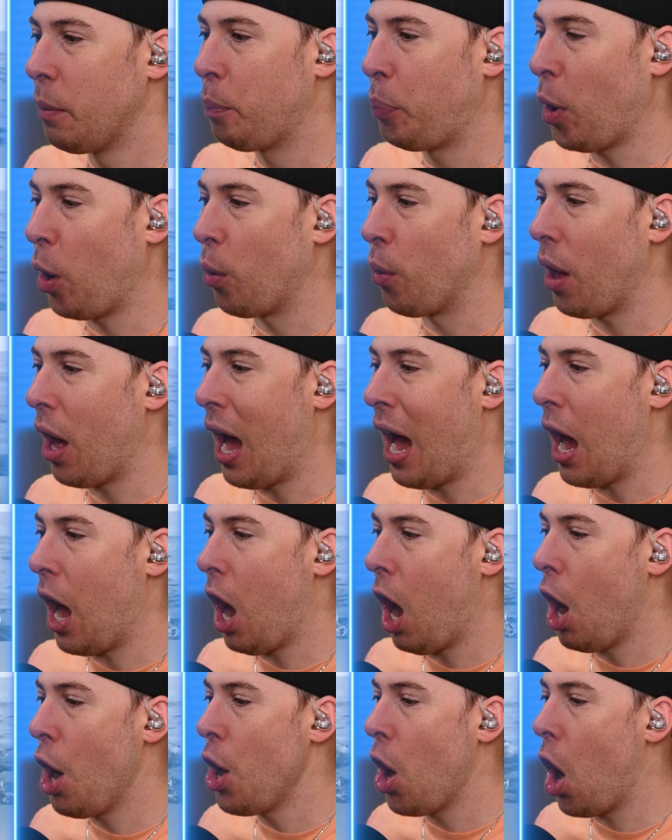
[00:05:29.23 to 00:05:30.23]
Bro,
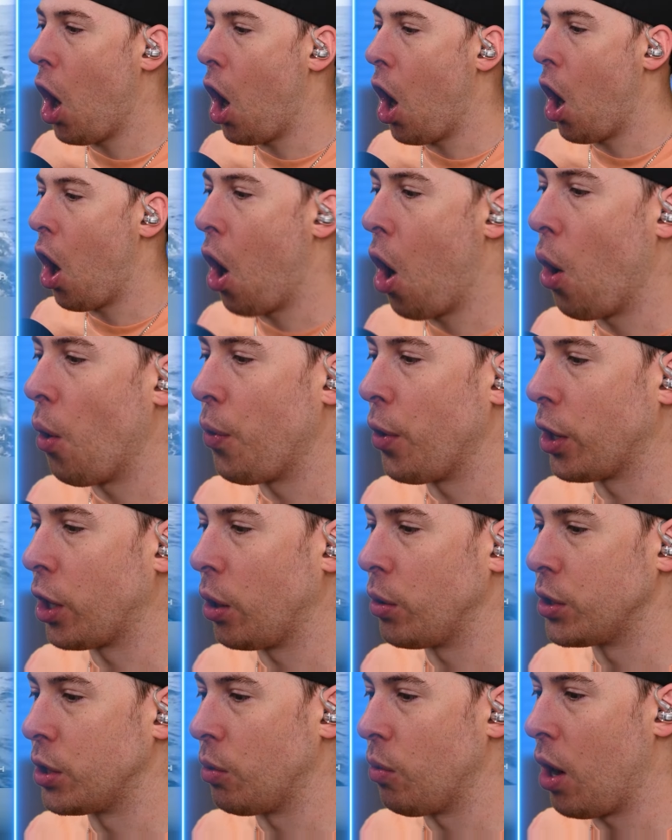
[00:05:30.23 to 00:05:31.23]
oh, there
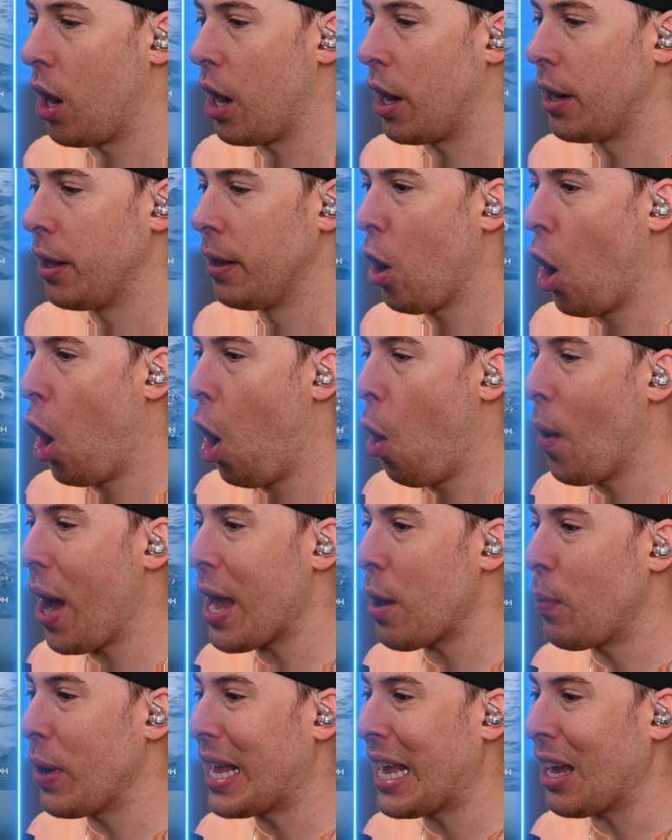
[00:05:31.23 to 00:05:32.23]
goes the rod. Oh
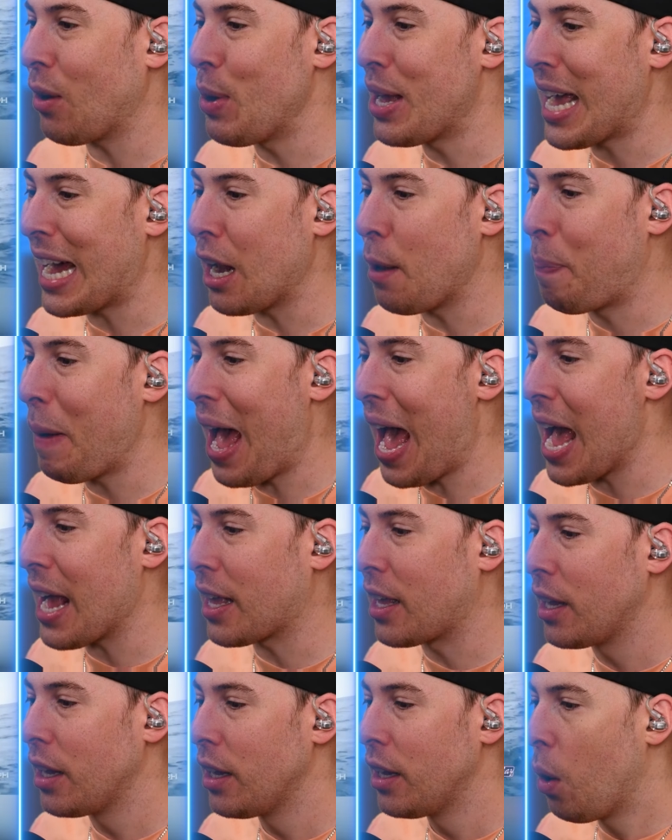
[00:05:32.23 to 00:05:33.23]
wait, we got it back.